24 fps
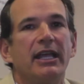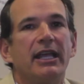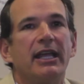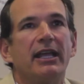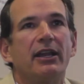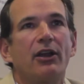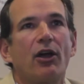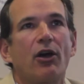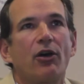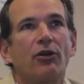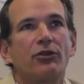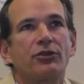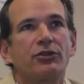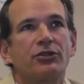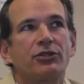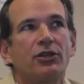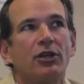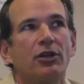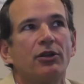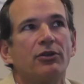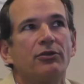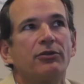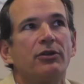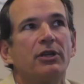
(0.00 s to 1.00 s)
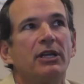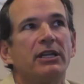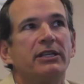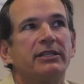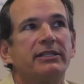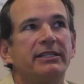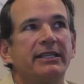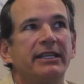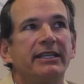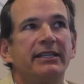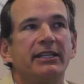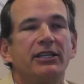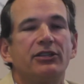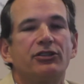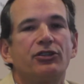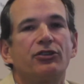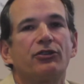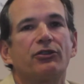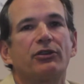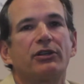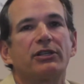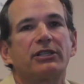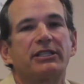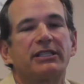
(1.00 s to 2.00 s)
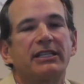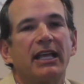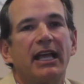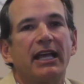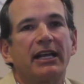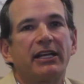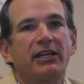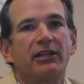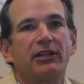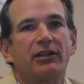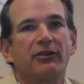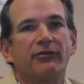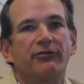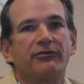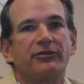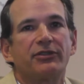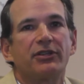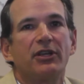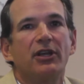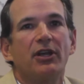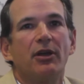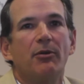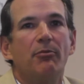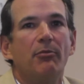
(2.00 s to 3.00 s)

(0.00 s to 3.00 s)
and also see that your executives